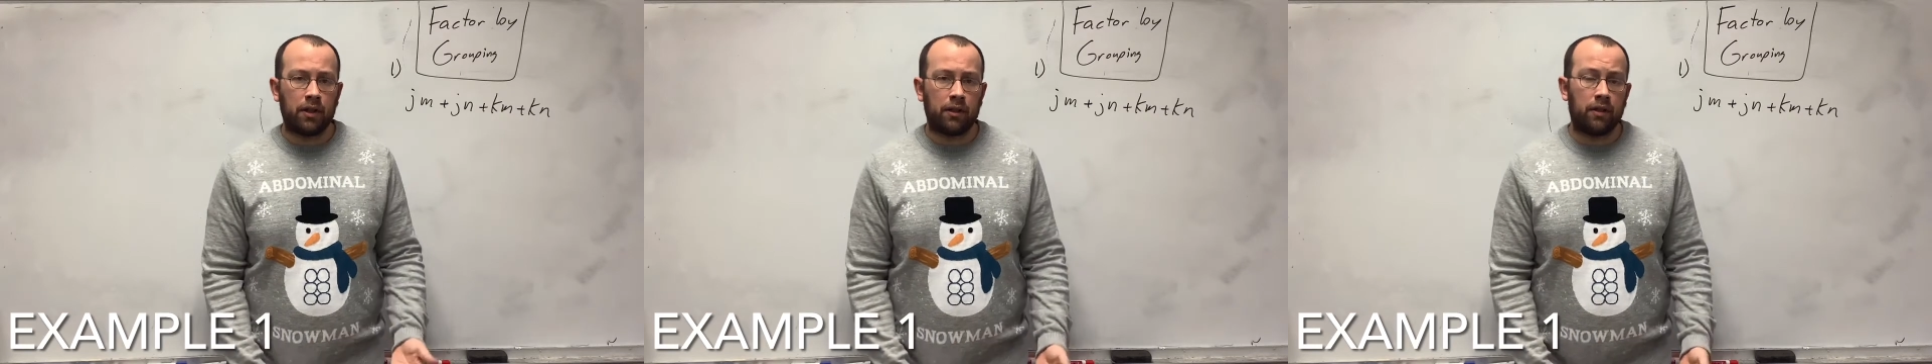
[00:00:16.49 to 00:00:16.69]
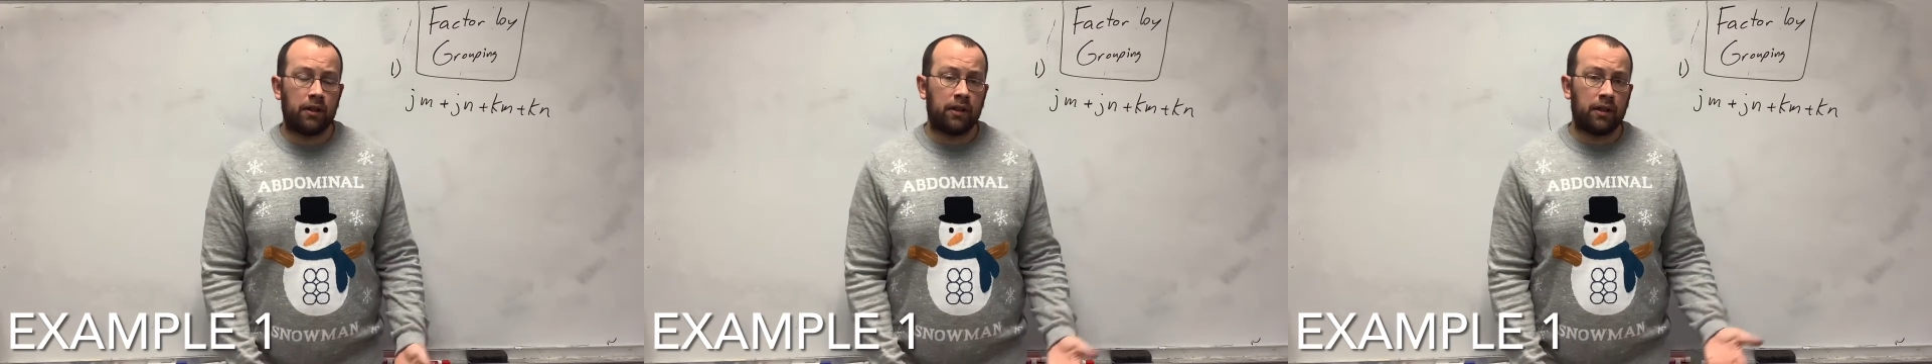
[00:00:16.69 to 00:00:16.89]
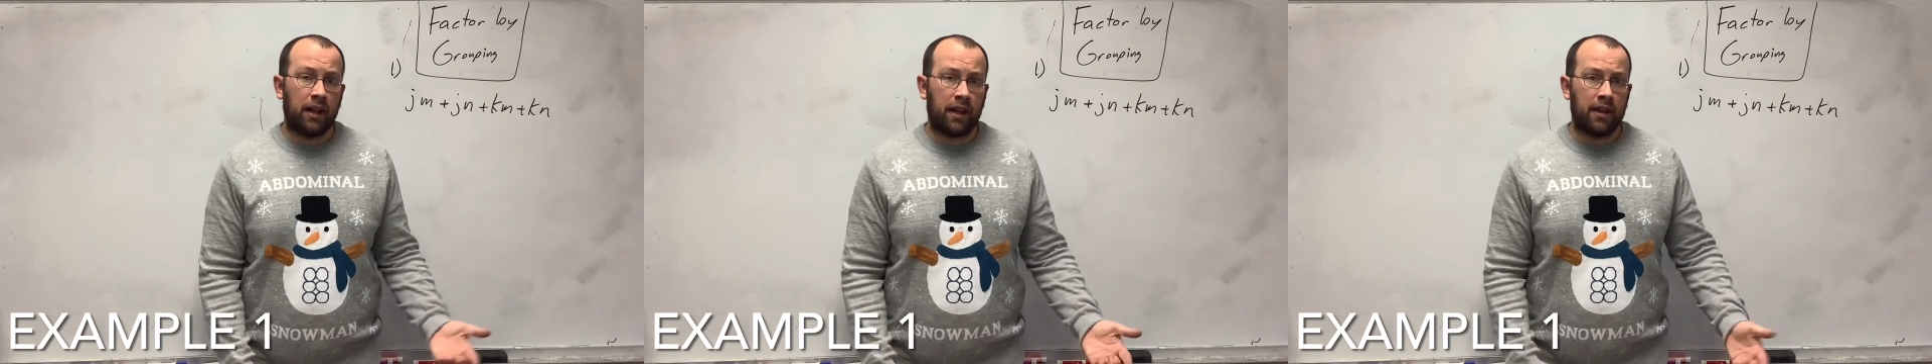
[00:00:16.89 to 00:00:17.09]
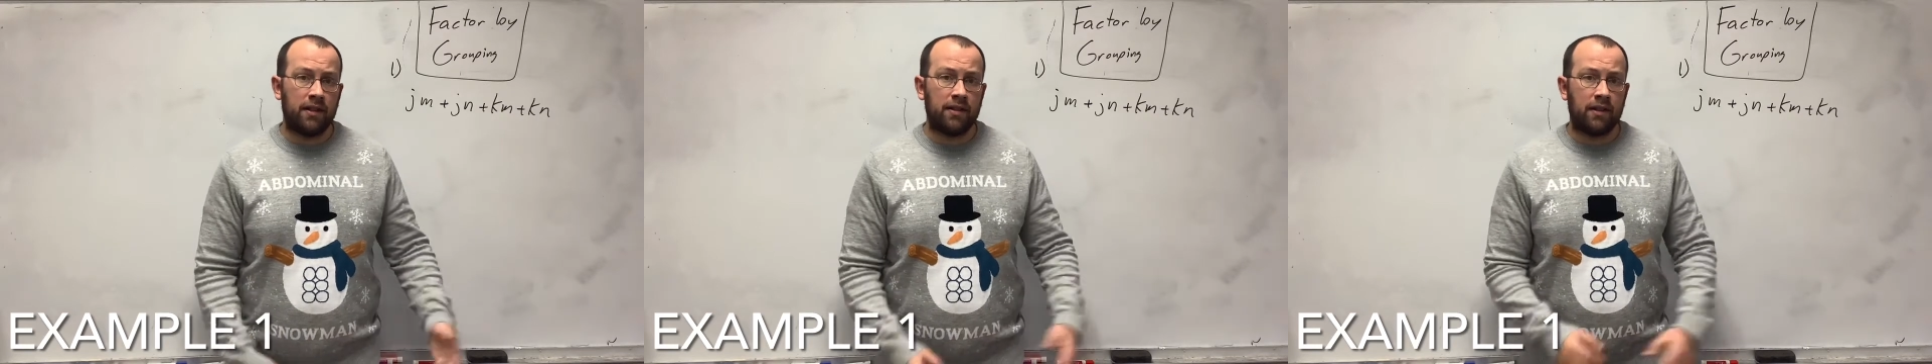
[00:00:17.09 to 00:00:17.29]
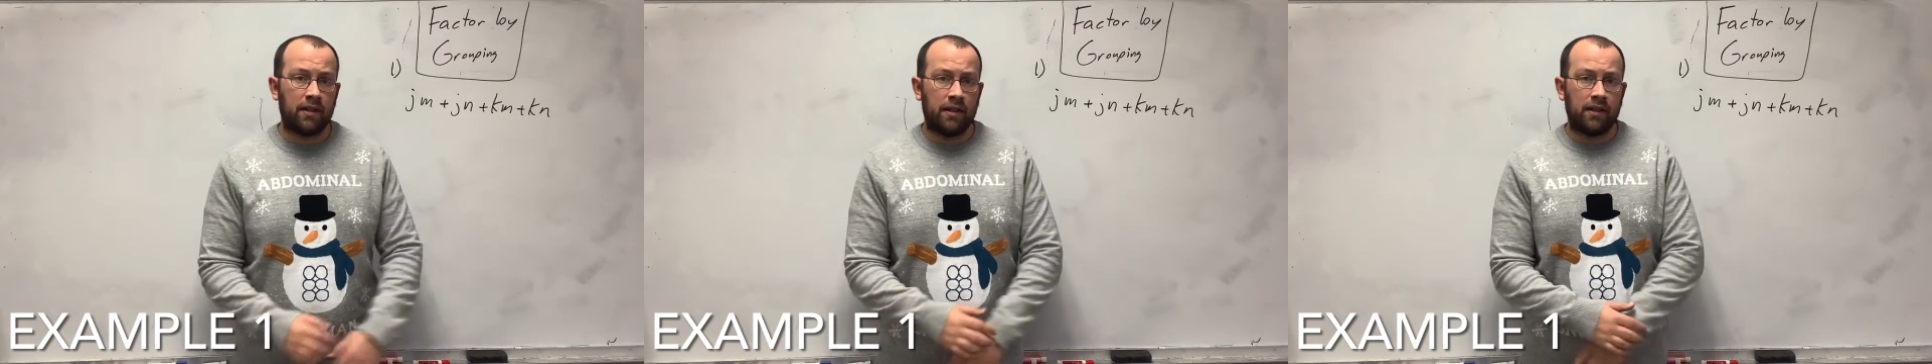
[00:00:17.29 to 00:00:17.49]
In
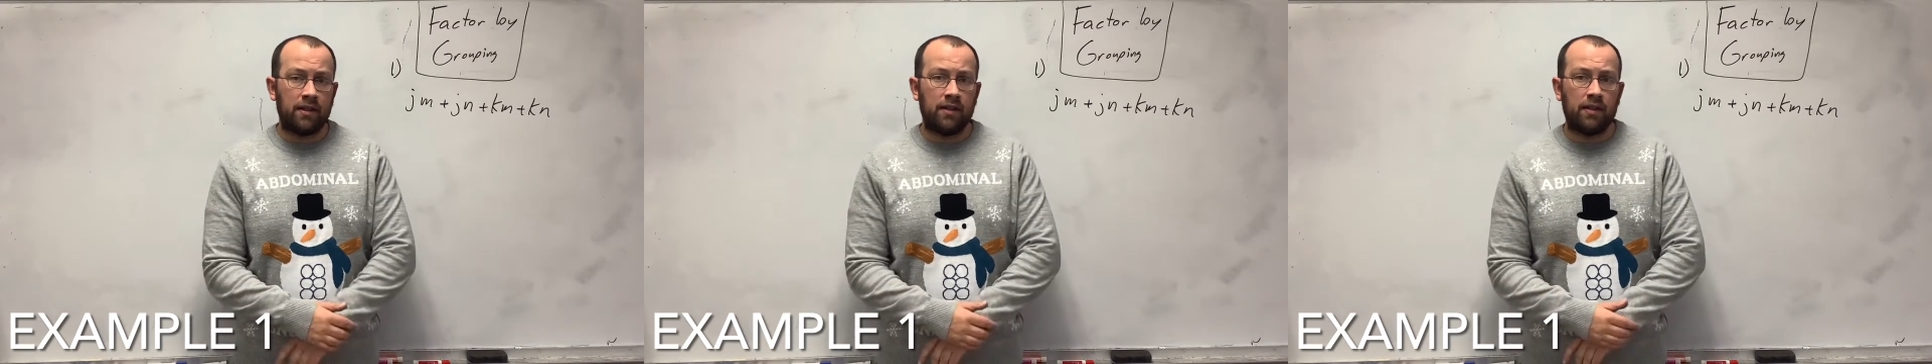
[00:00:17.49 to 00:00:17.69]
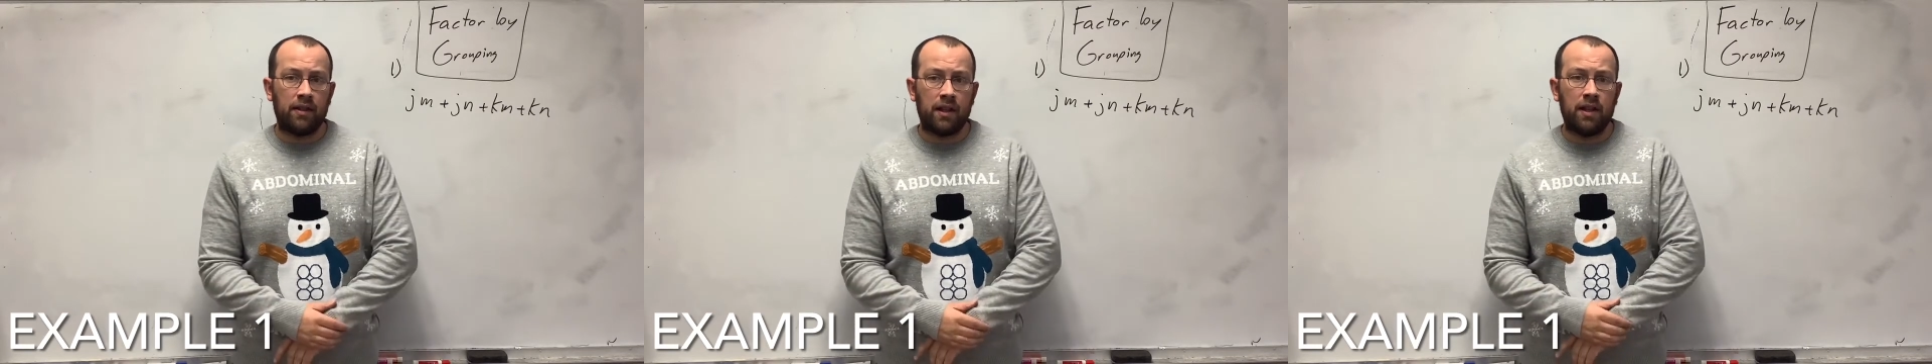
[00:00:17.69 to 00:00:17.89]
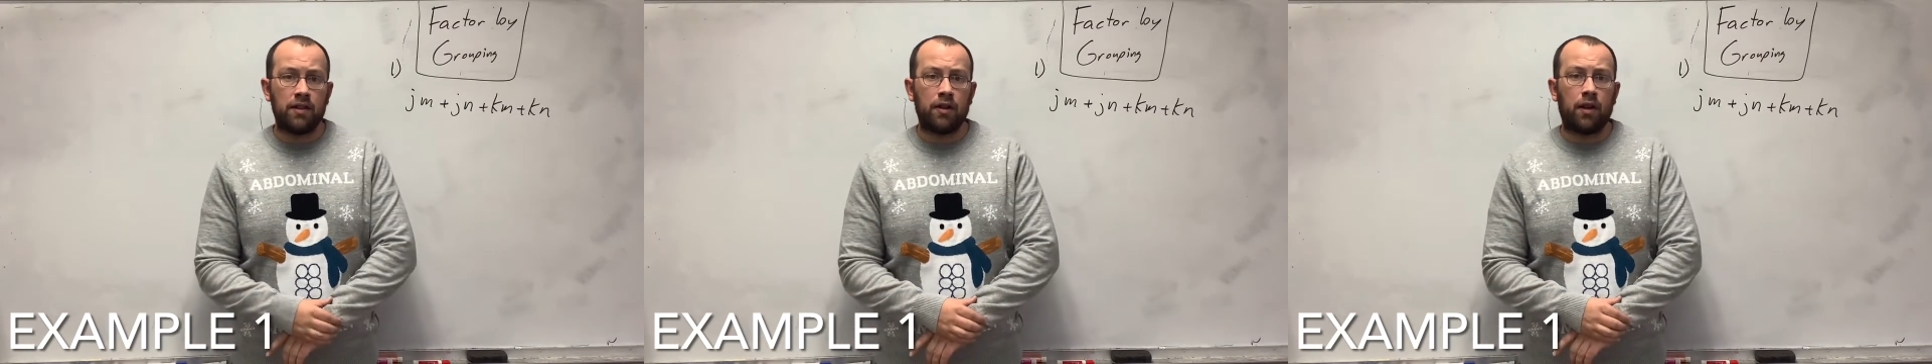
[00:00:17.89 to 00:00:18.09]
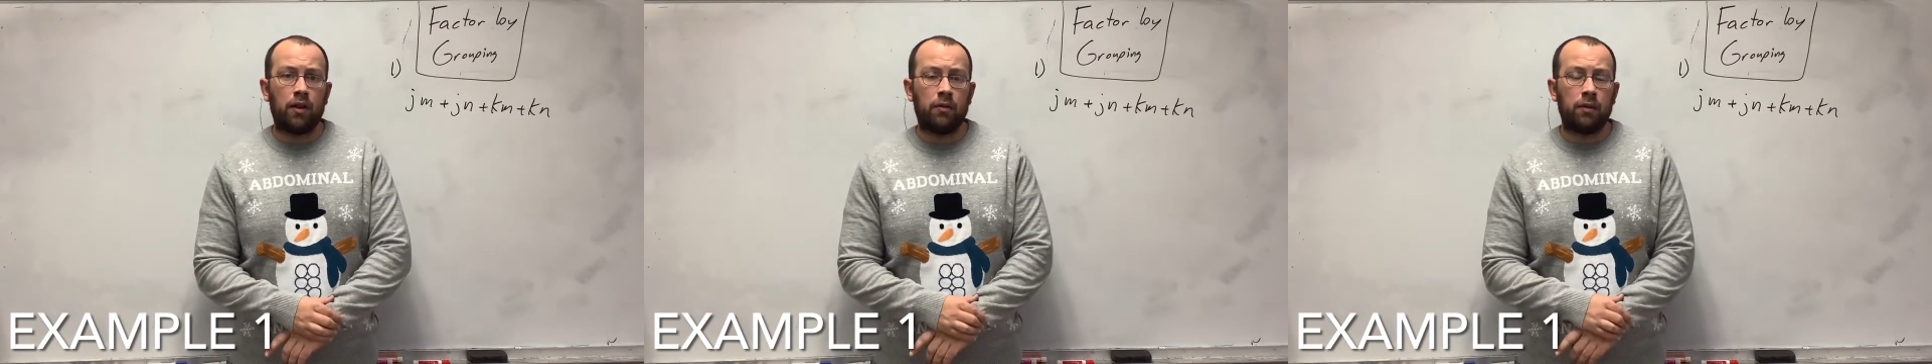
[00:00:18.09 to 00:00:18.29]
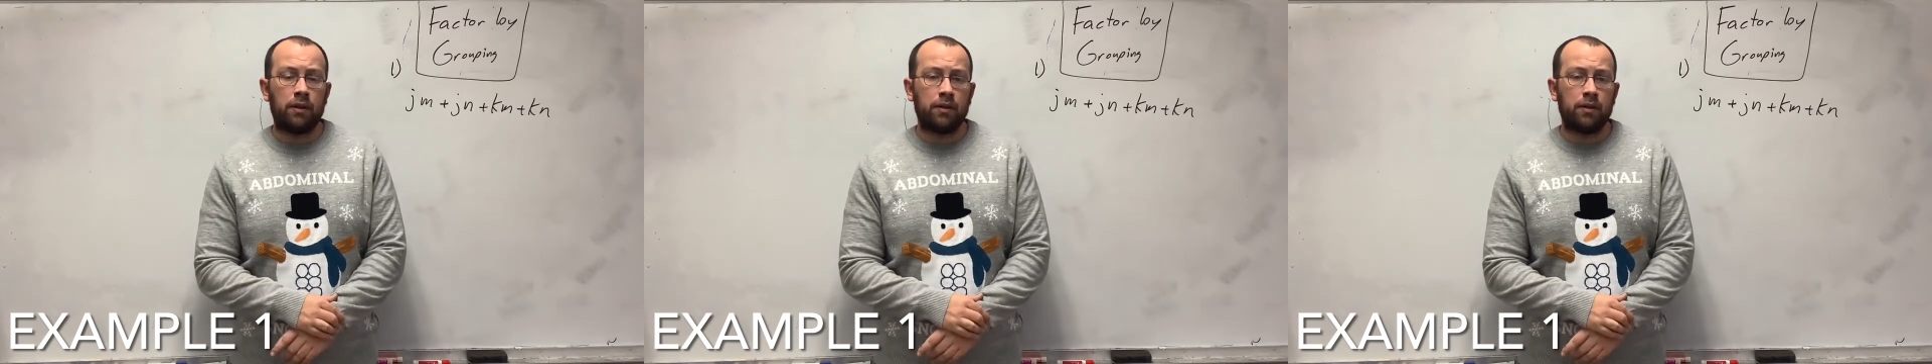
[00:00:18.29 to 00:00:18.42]
cases, these all will.